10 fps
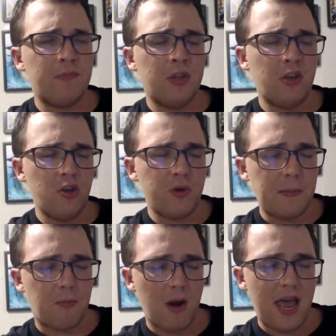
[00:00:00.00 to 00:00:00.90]
You
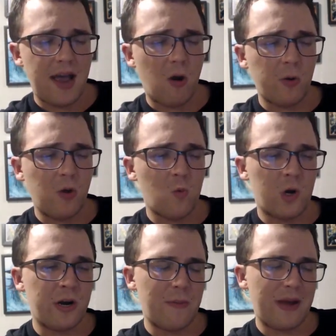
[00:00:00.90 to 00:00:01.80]
can brag all you
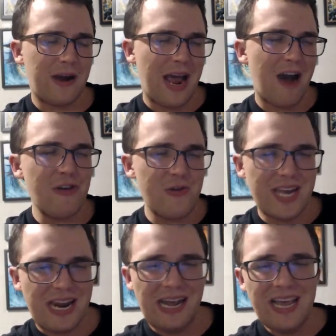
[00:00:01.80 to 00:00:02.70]
want about how you
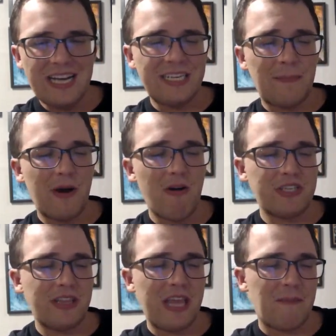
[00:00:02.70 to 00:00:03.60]
can
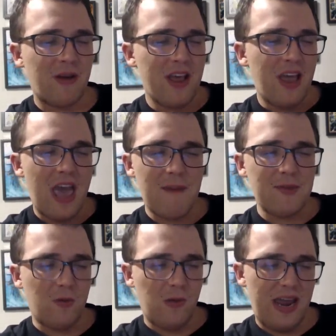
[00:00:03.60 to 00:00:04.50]
supposedly
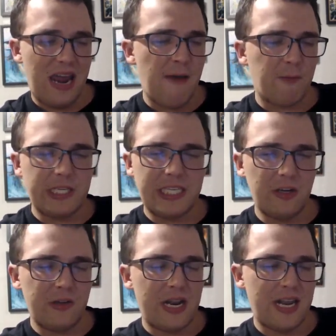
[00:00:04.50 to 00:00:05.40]
emulate every
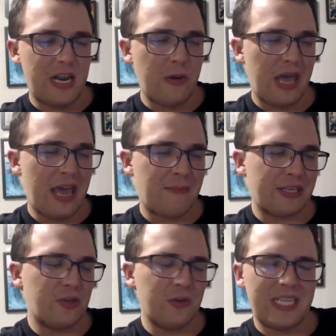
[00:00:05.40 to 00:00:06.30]
single Nintendo game
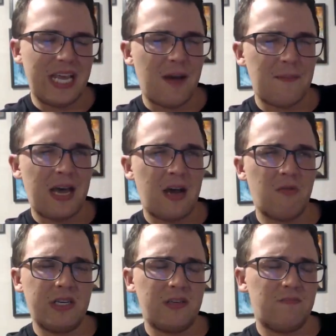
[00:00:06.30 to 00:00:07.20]
as soon as they come out,
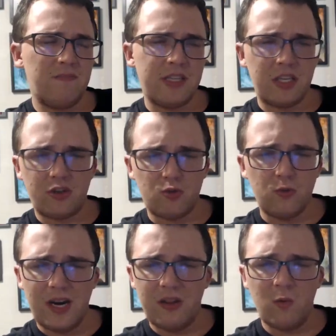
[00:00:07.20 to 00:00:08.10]
which isn't true, by the